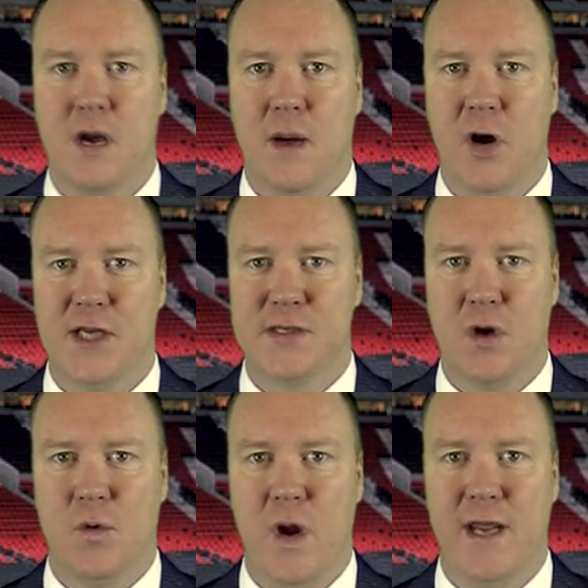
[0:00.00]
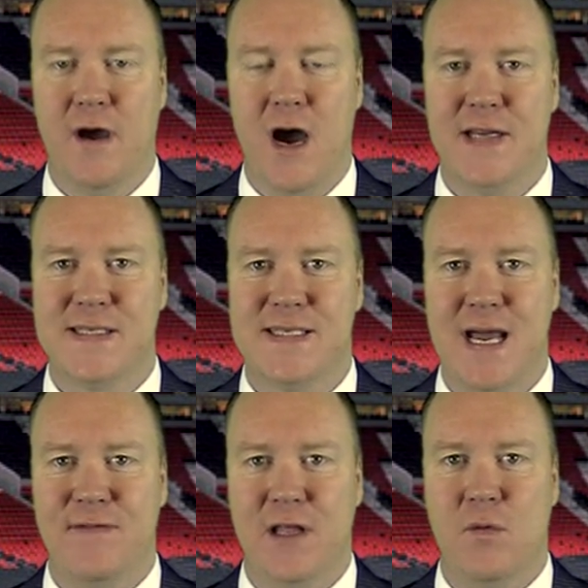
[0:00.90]
I'm also a red hot
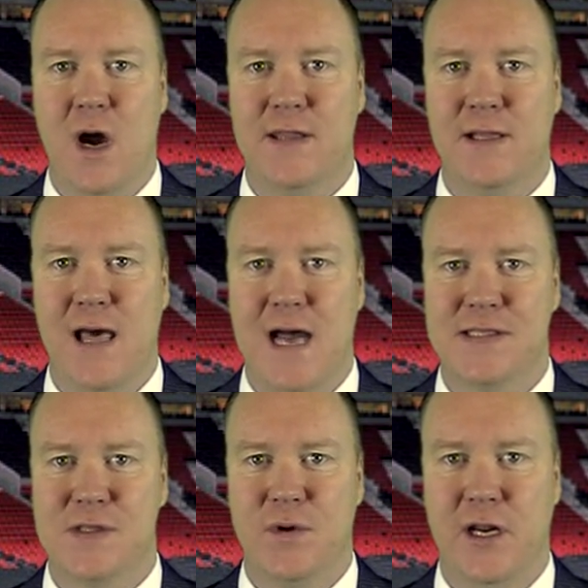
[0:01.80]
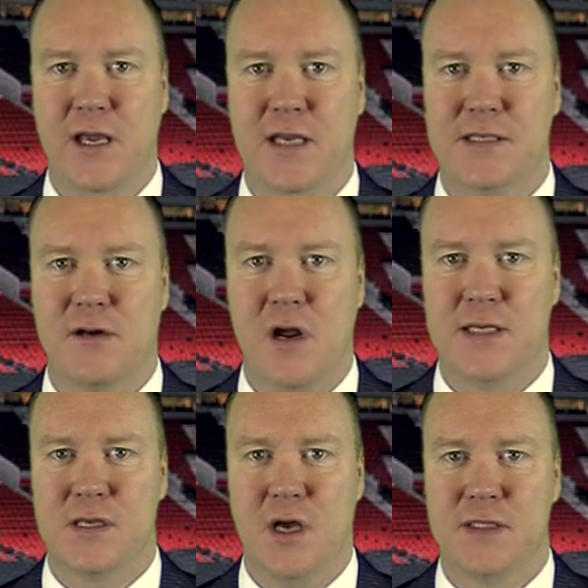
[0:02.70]
7 and 1 the last three days
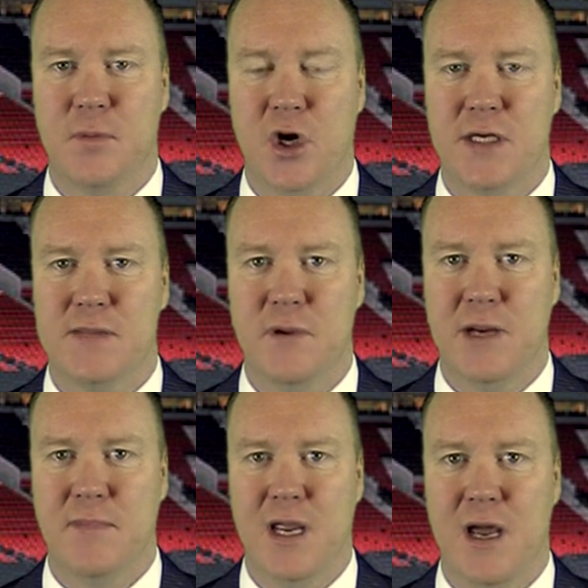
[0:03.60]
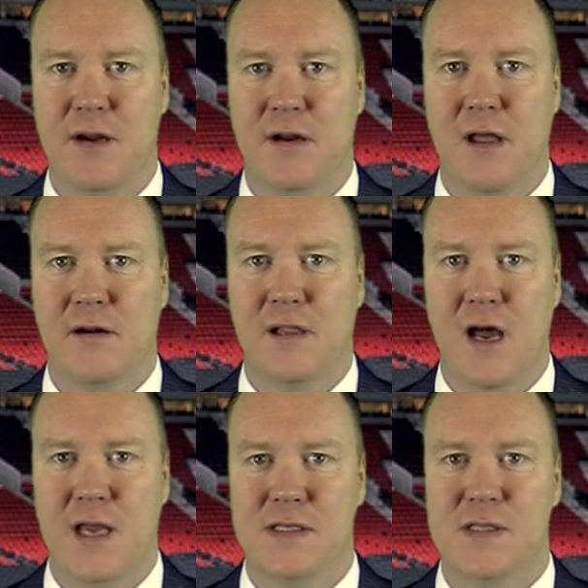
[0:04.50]
across all sports, making my $100
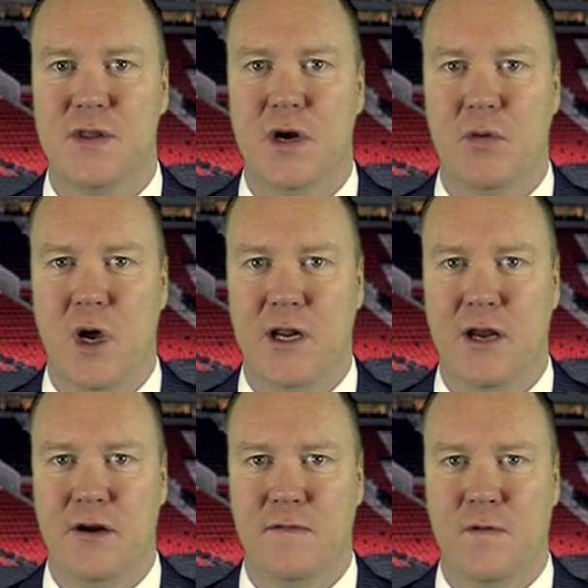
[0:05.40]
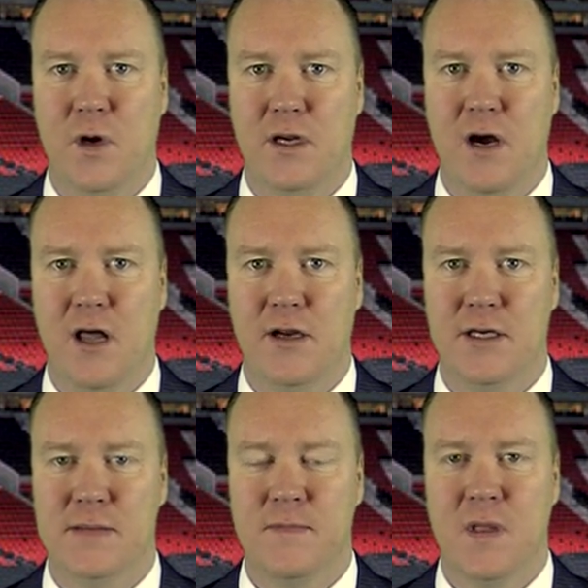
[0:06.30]
clients $3,140.